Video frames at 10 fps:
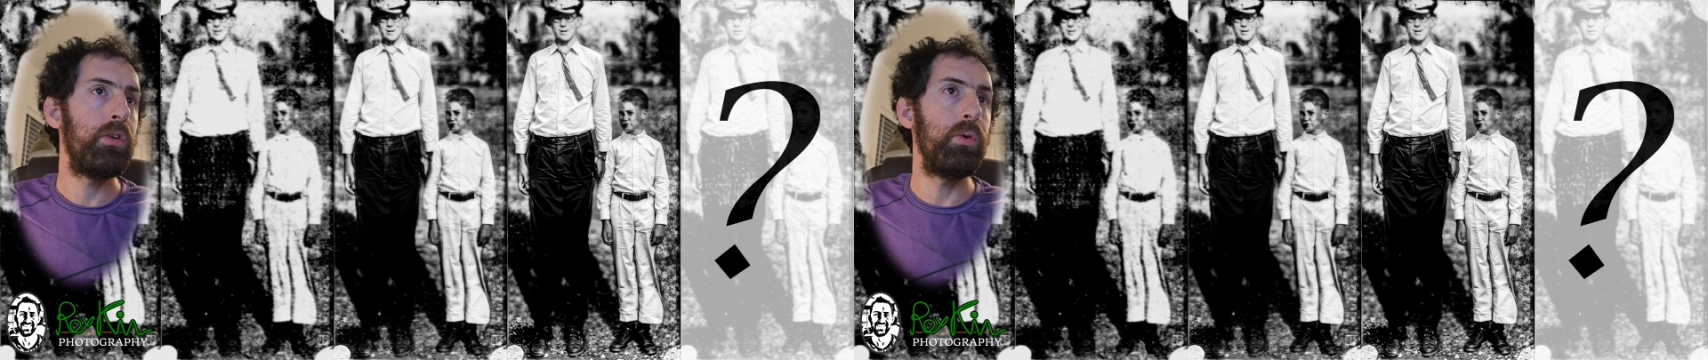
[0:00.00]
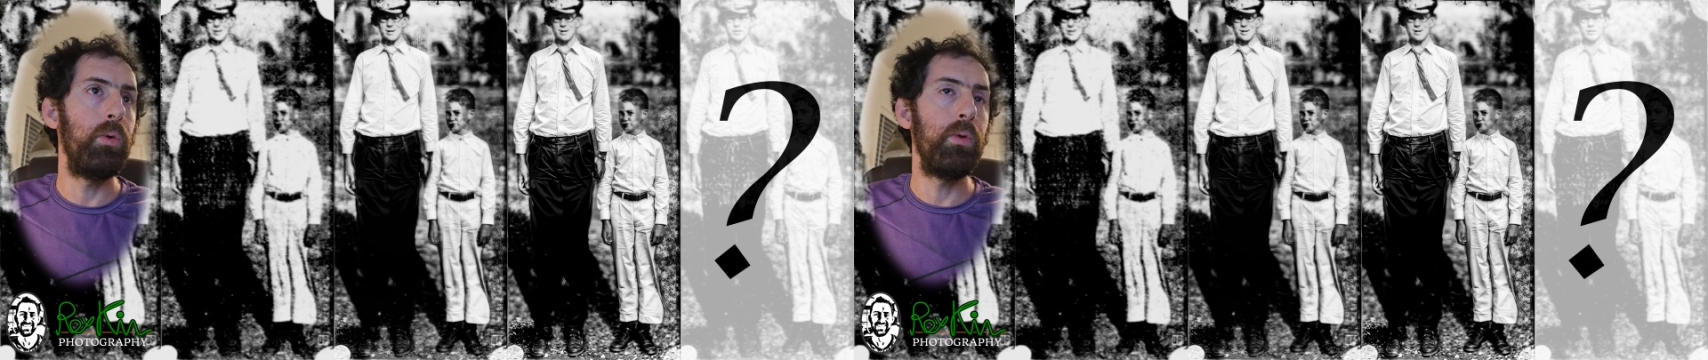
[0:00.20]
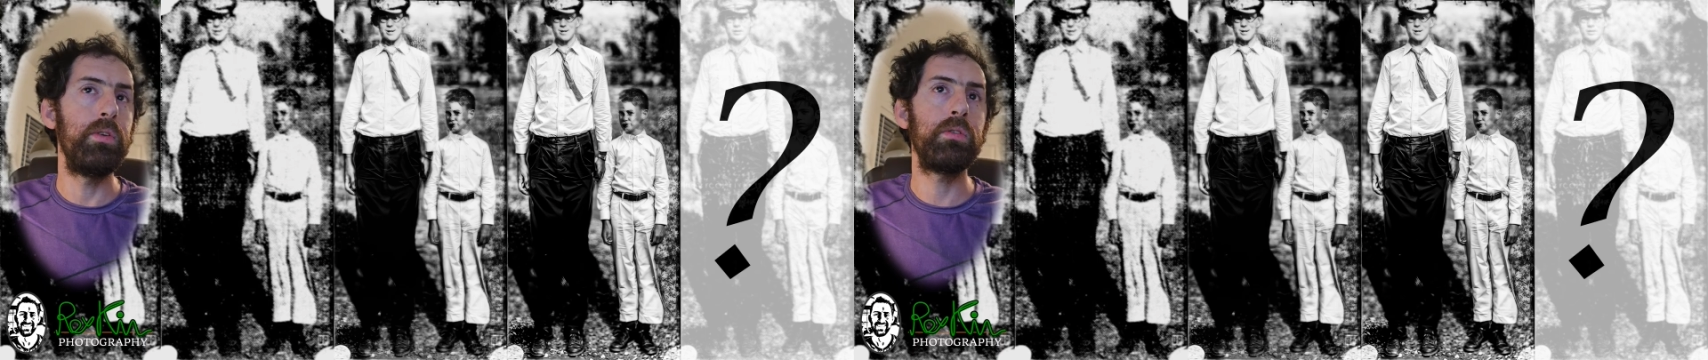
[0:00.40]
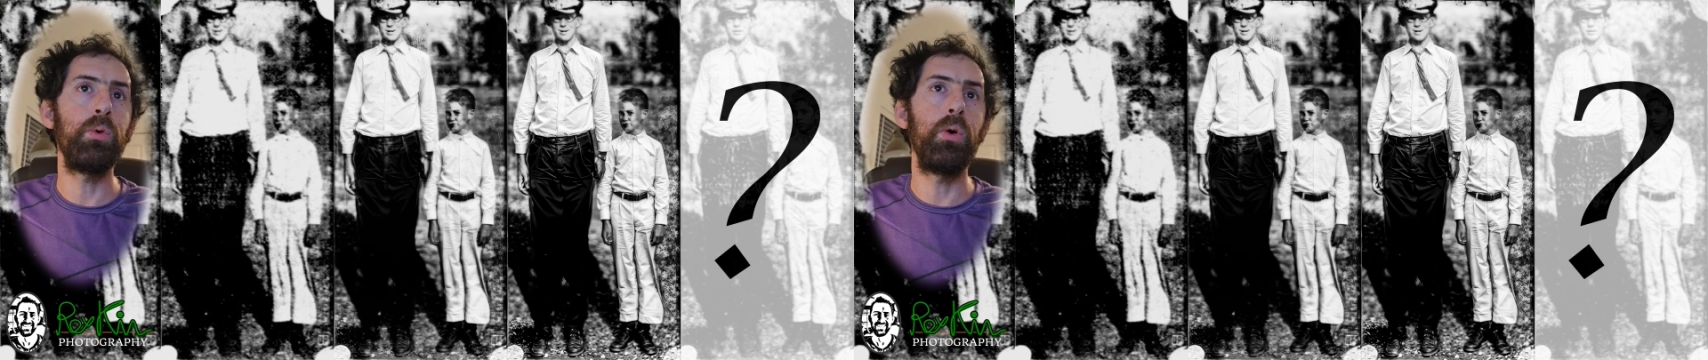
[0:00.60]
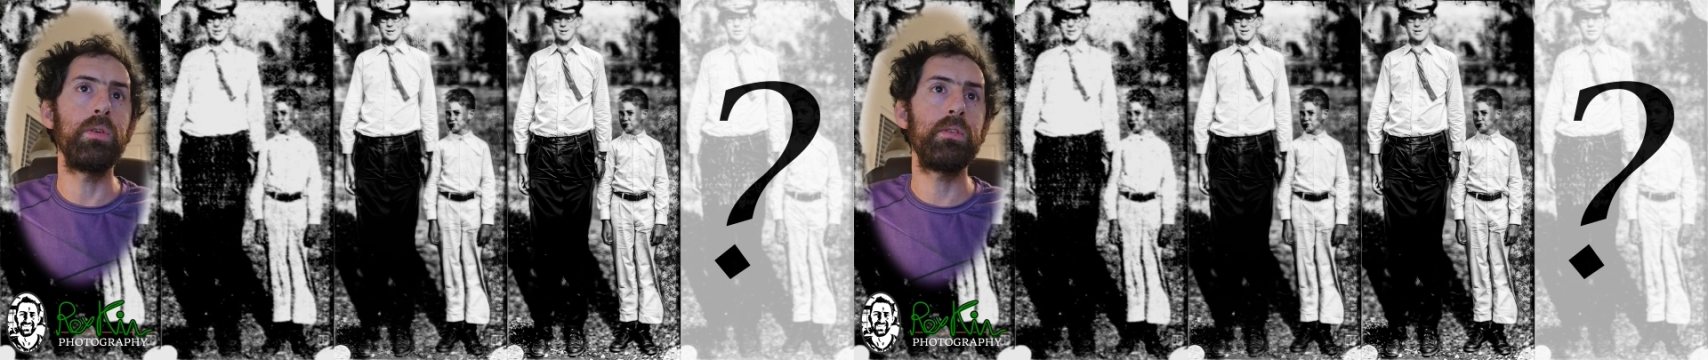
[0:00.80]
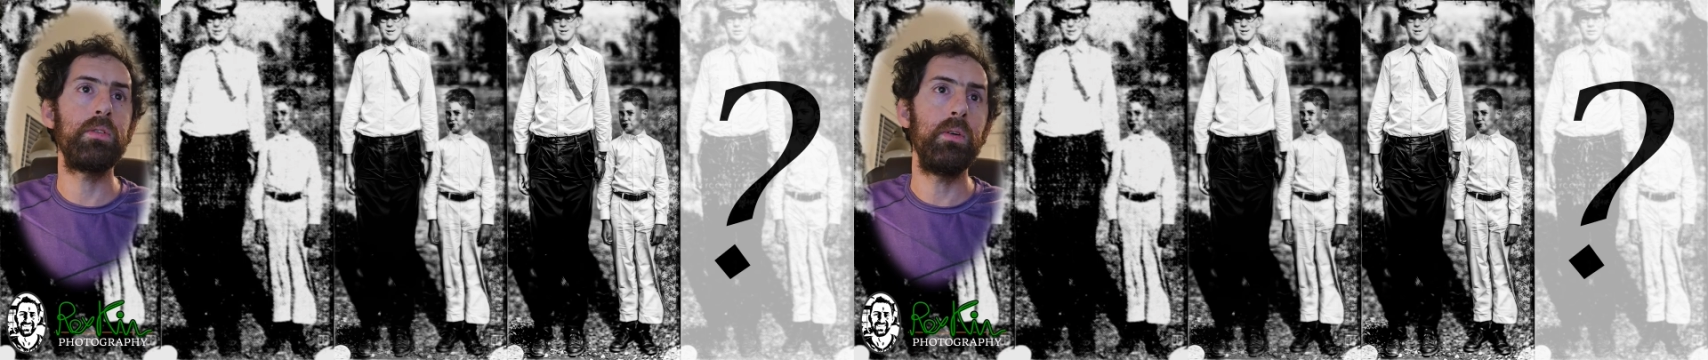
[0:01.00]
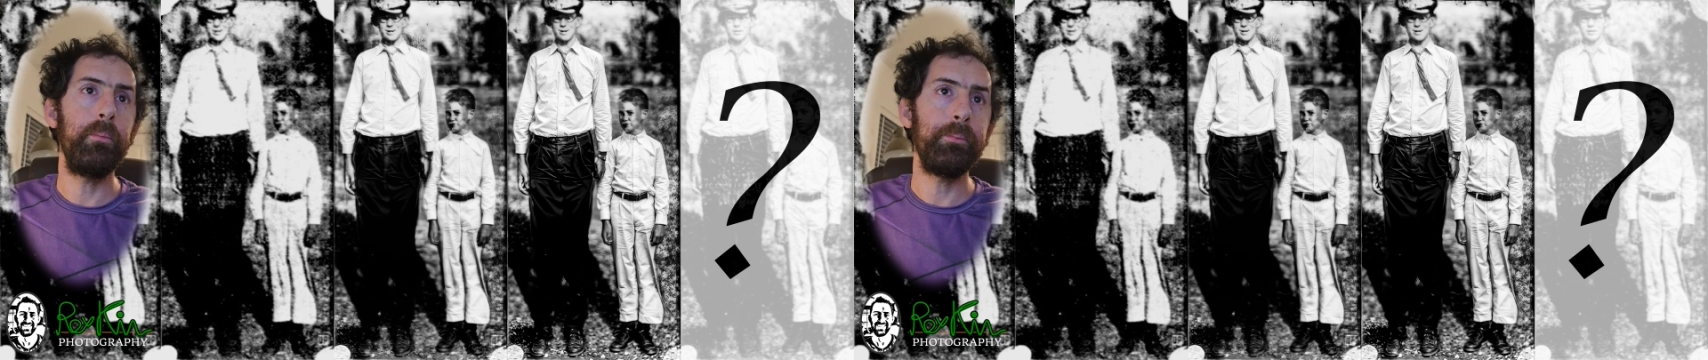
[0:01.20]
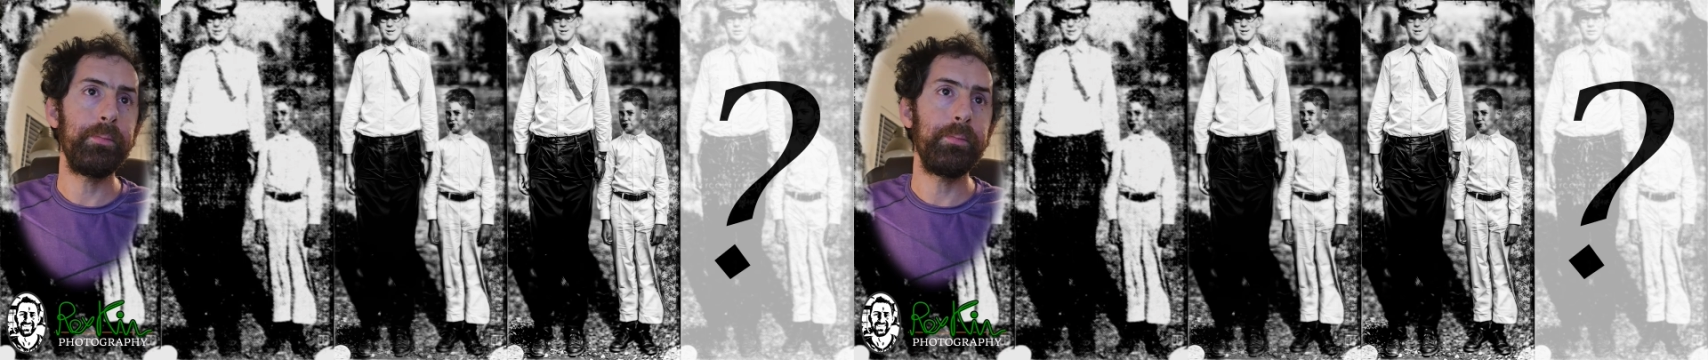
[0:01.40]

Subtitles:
the source.